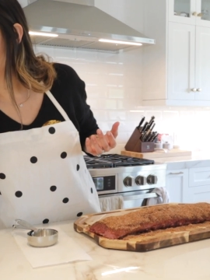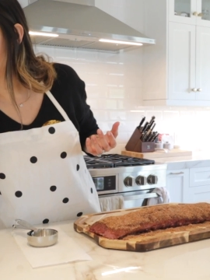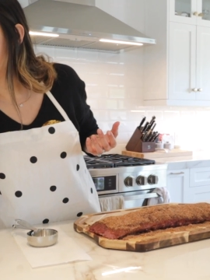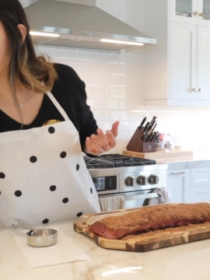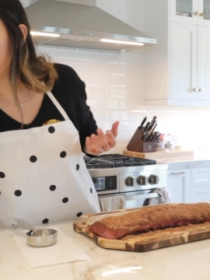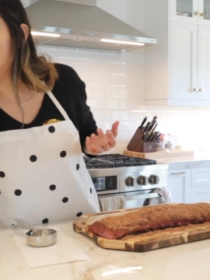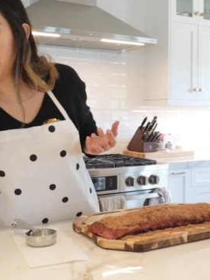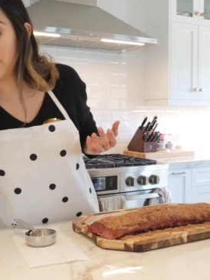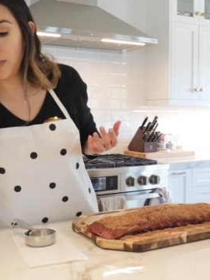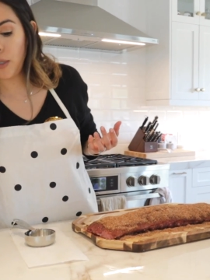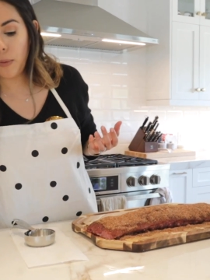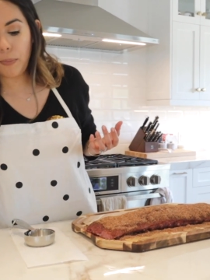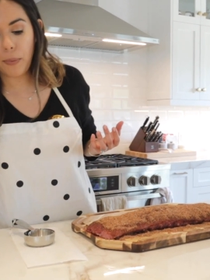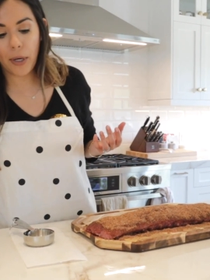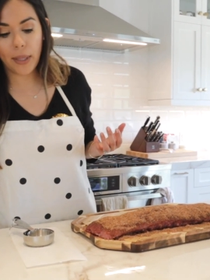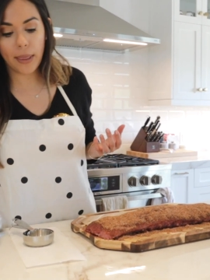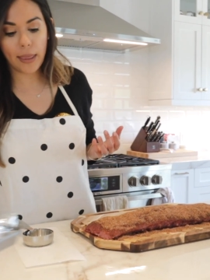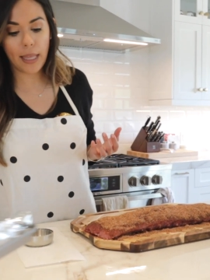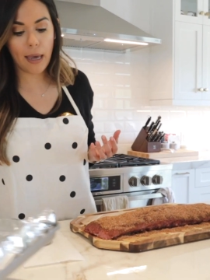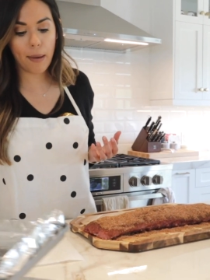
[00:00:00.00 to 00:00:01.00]
going to
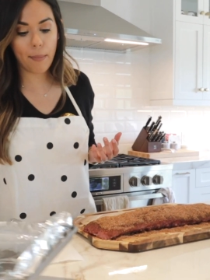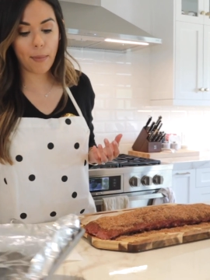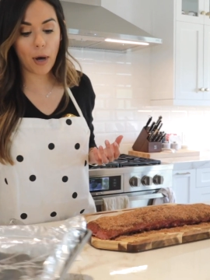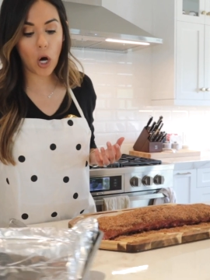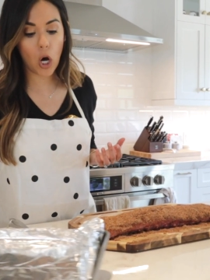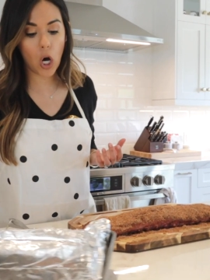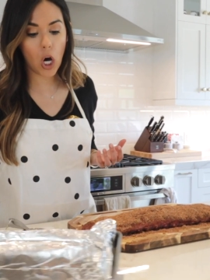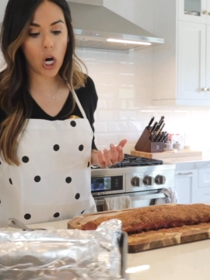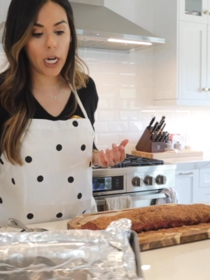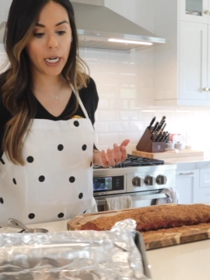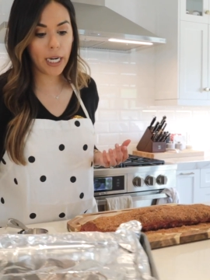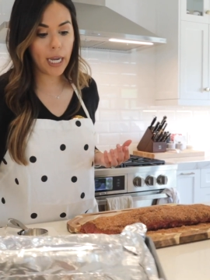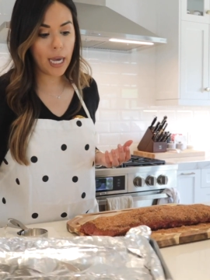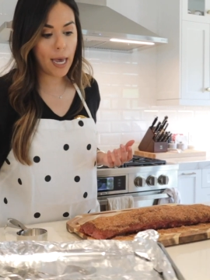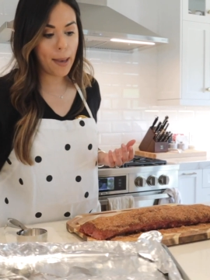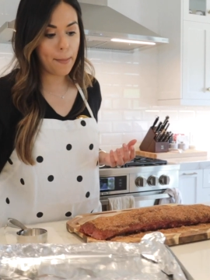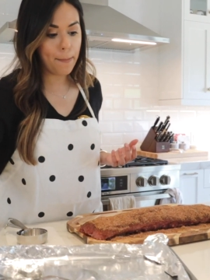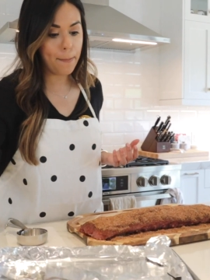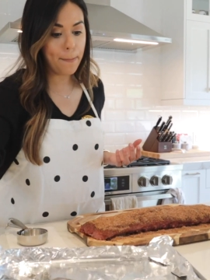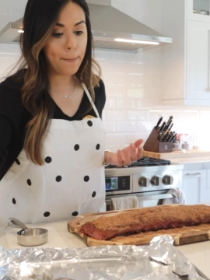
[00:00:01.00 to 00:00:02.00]
put them on
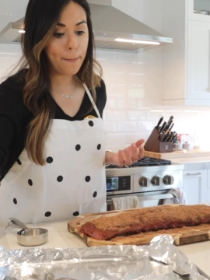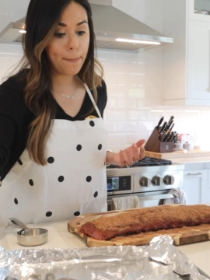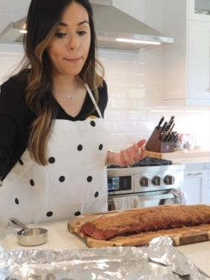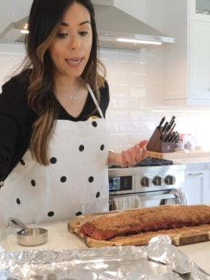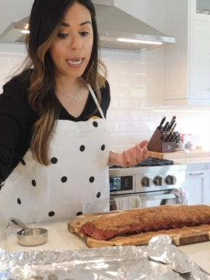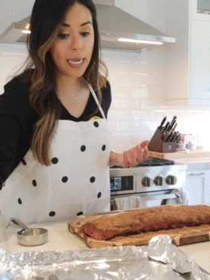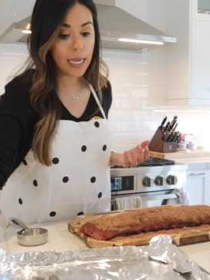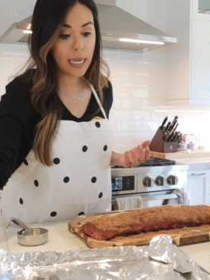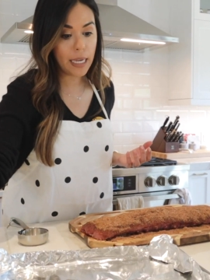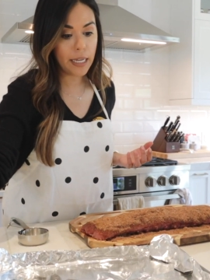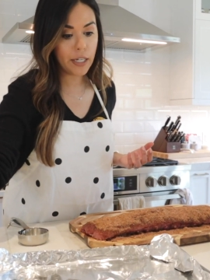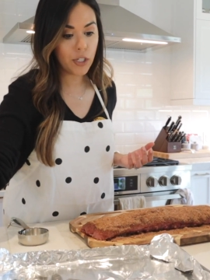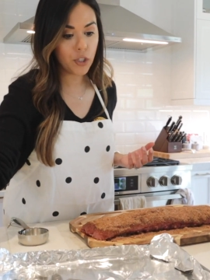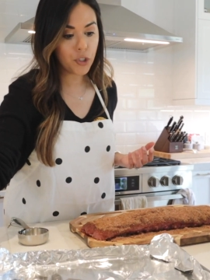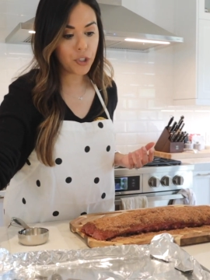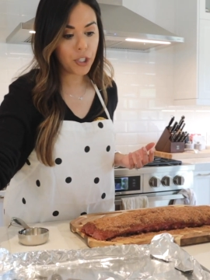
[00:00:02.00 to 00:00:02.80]
a baking